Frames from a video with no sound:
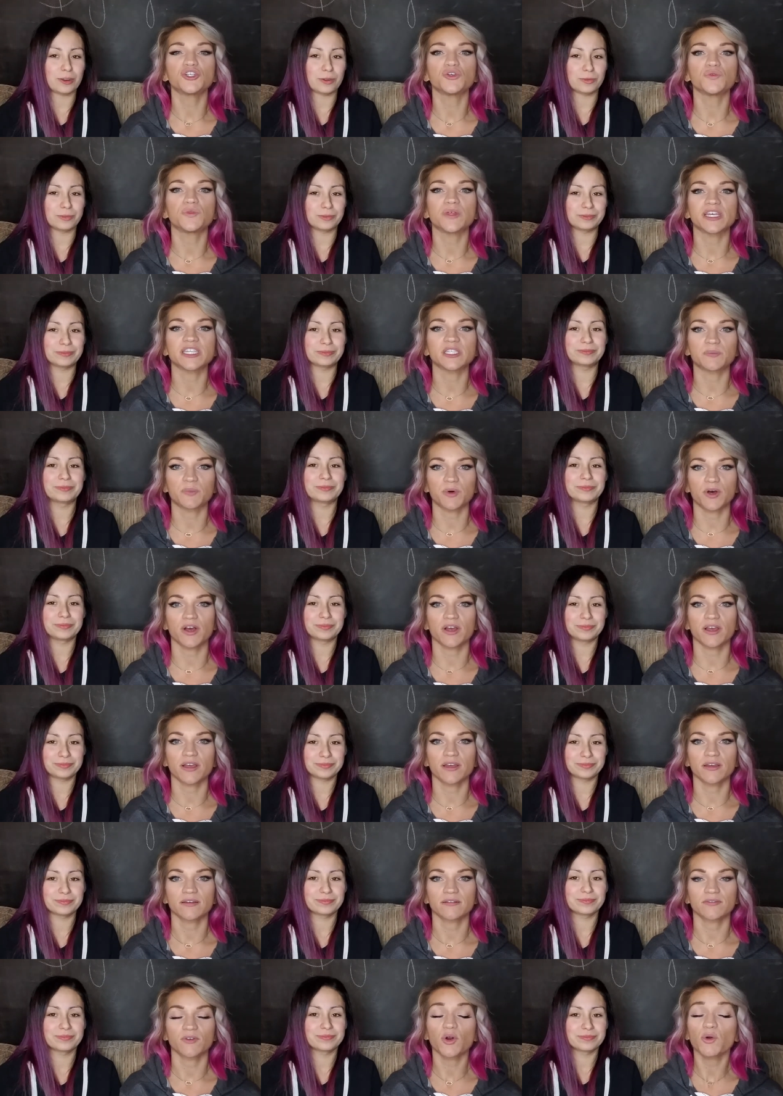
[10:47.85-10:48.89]
Speaker 1: to this book
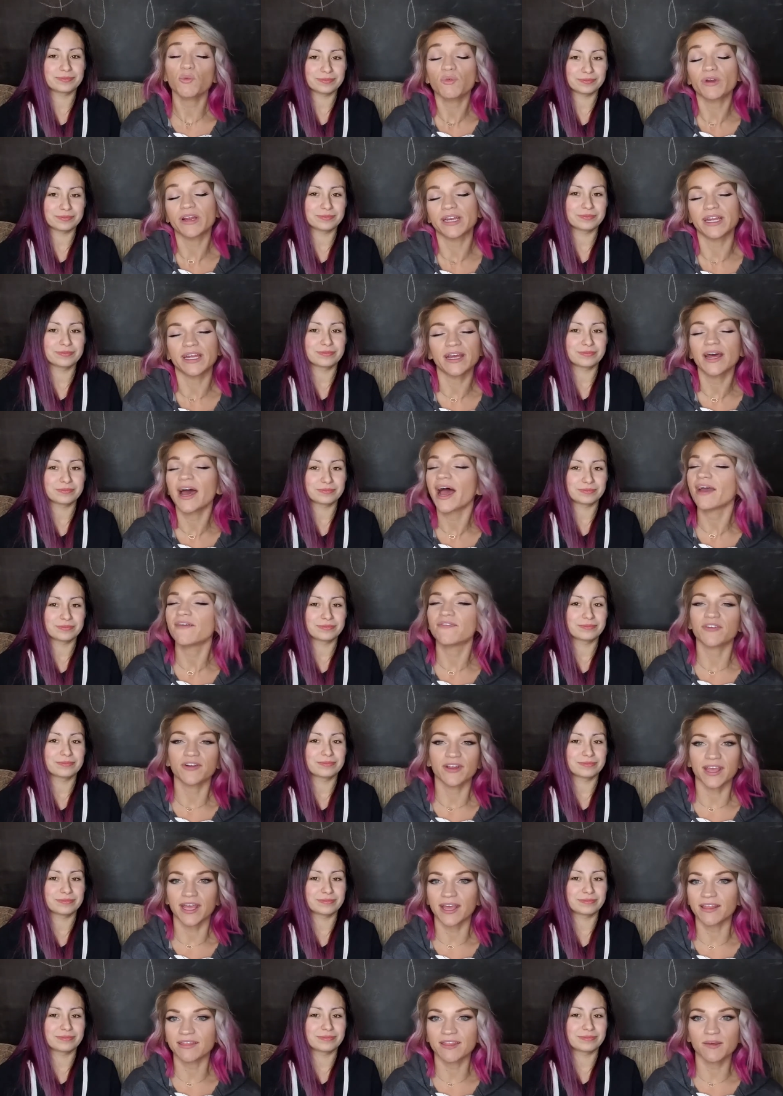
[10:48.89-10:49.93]
or read it. I
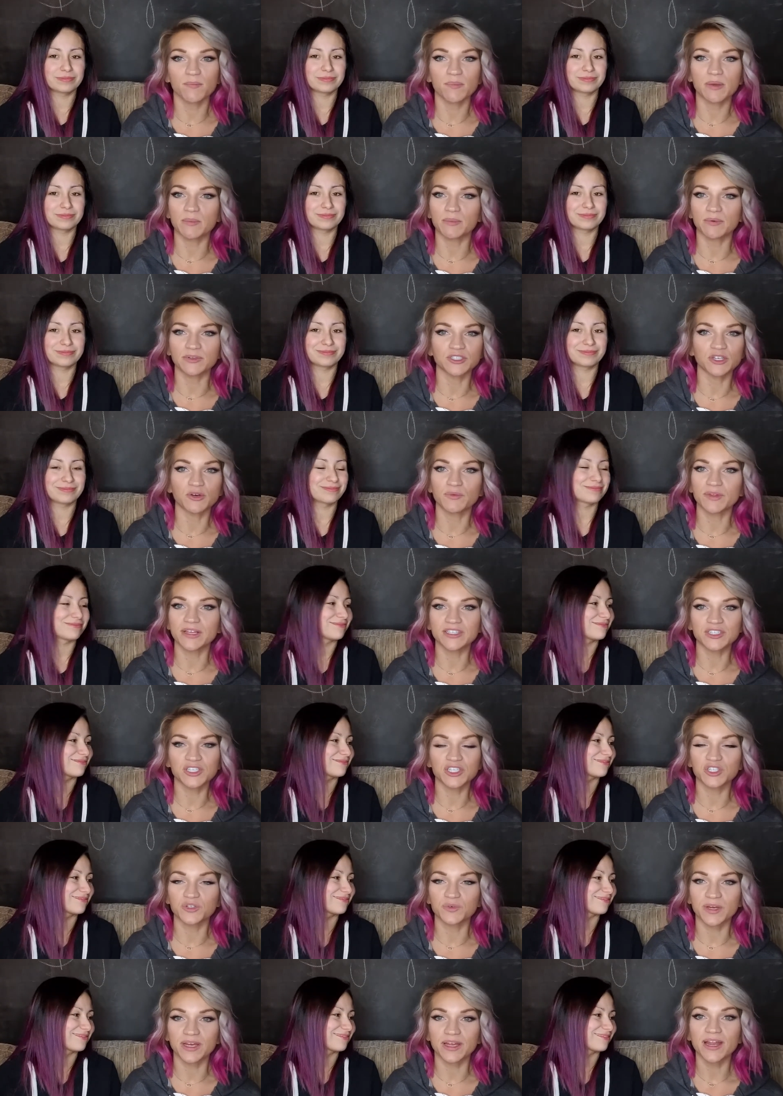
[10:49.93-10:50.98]
forget that people don't listen
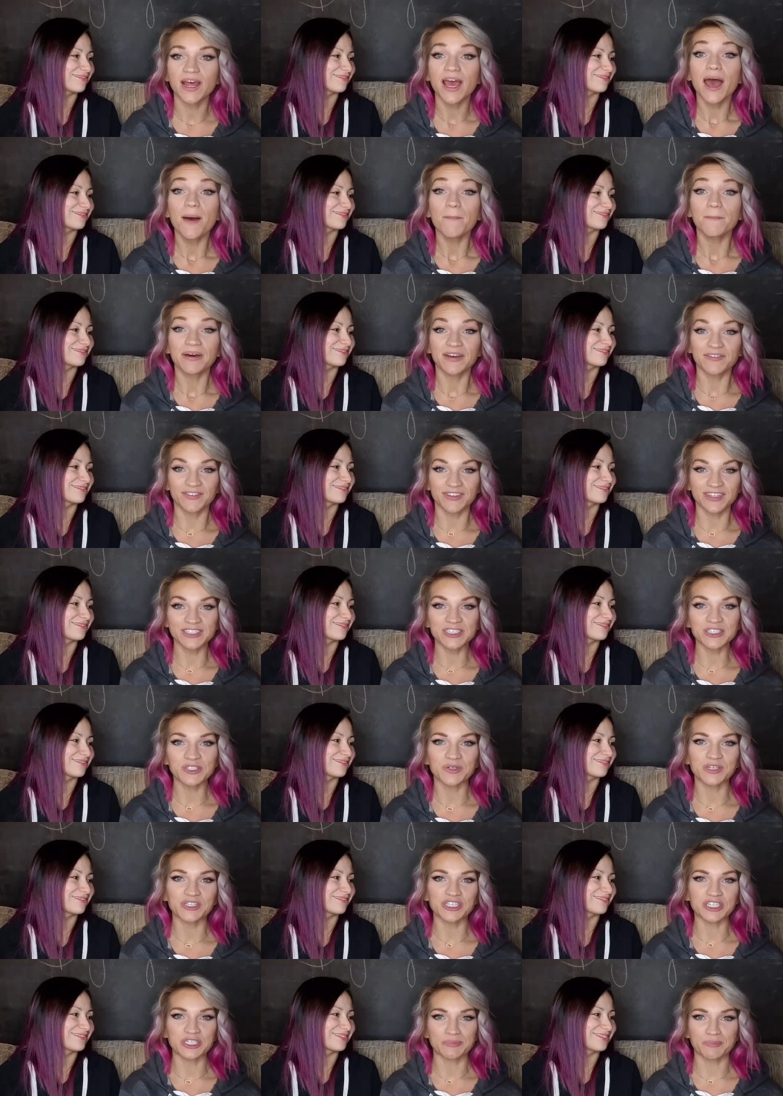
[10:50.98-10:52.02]
to it. But if you listen to
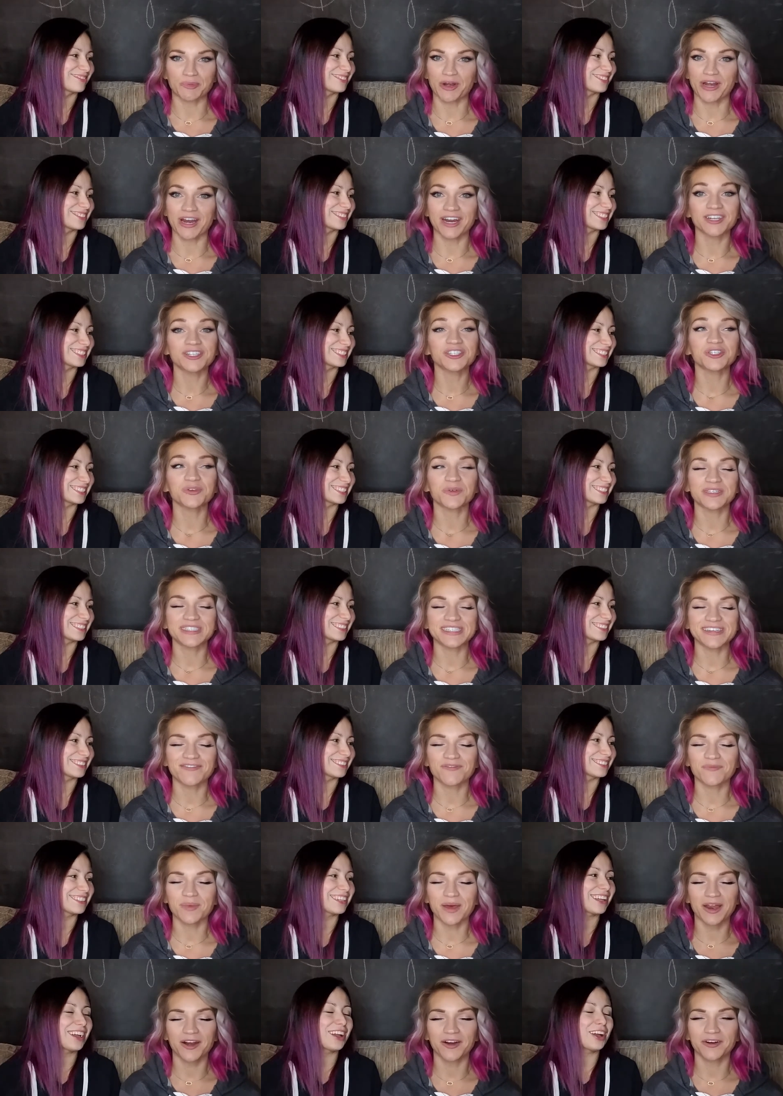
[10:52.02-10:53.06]
it, she's British, so it's even
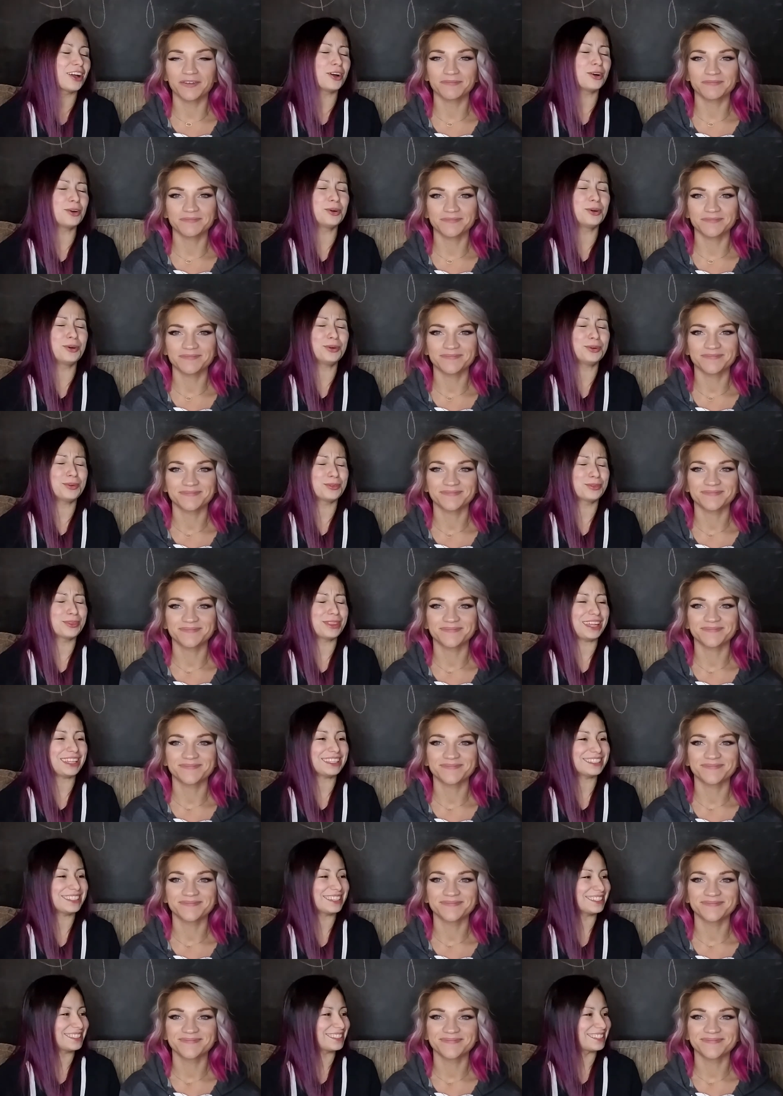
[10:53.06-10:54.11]
better.
Speaker 2: Oh,
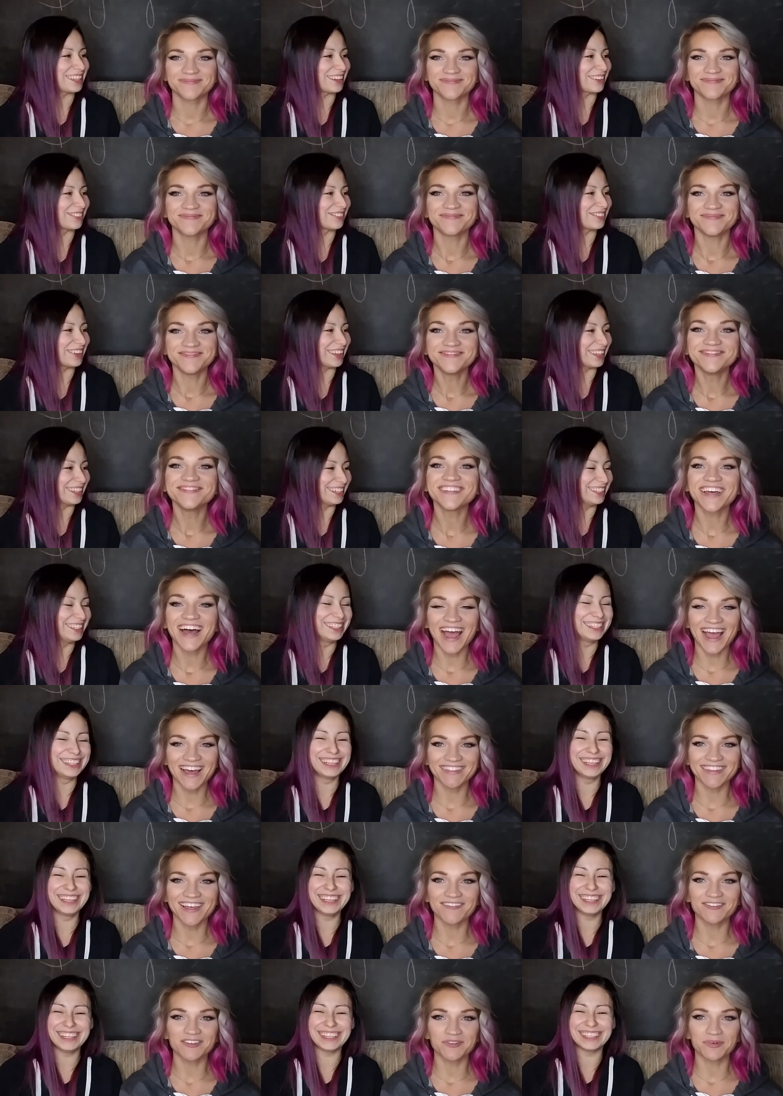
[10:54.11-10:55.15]
that does sound fun. I
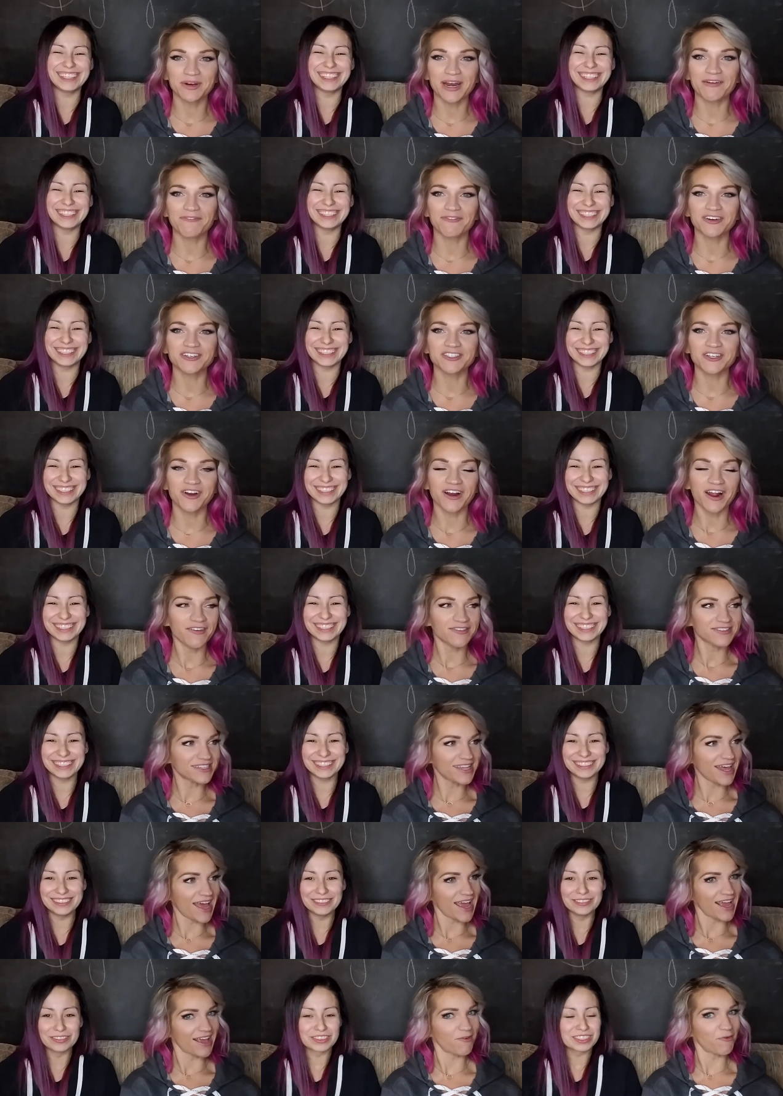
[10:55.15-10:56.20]
Speaker 1: loved it when I first started. I was like,